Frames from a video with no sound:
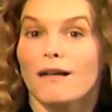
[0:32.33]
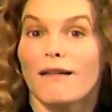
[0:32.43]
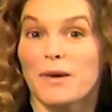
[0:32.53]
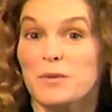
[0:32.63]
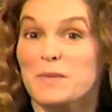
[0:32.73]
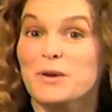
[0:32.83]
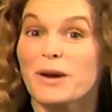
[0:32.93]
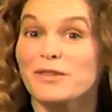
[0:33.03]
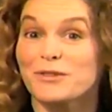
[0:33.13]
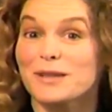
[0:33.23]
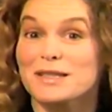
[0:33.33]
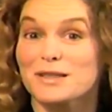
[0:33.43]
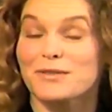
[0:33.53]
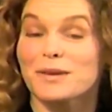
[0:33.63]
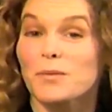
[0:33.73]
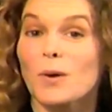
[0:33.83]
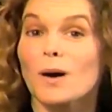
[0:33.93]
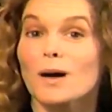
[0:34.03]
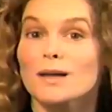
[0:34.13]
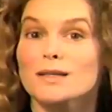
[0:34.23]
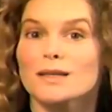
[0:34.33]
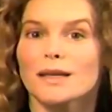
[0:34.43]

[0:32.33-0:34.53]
It would be great for us if it was.